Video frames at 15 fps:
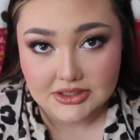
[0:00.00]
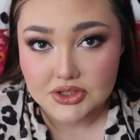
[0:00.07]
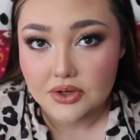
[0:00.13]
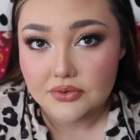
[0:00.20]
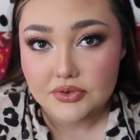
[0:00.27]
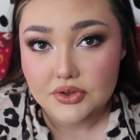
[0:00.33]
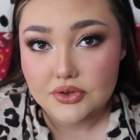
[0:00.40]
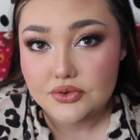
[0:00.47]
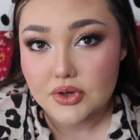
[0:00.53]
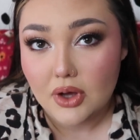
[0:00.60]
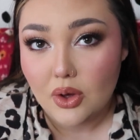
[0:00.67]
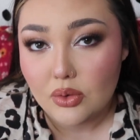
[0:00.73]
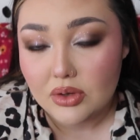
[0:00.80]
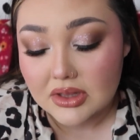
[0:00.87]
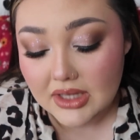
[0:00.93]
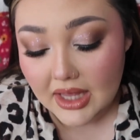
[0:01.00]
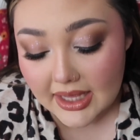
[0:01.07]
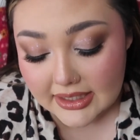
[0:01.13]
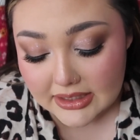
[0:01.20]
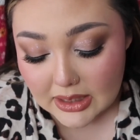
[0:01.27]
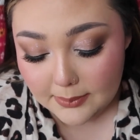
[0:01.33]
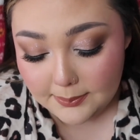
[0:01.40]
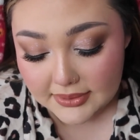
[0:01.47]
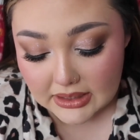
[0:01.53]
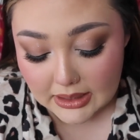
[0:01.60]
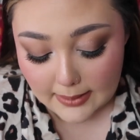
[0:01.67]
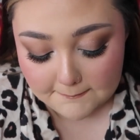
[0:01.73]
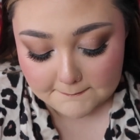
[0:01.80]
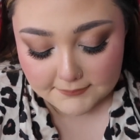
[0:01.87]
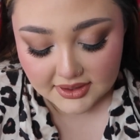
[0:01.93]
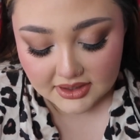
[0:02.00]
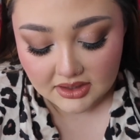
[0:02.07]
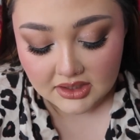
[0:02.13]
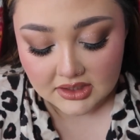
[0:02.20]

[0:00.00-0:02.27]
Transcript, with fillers: so if you don't like a plump,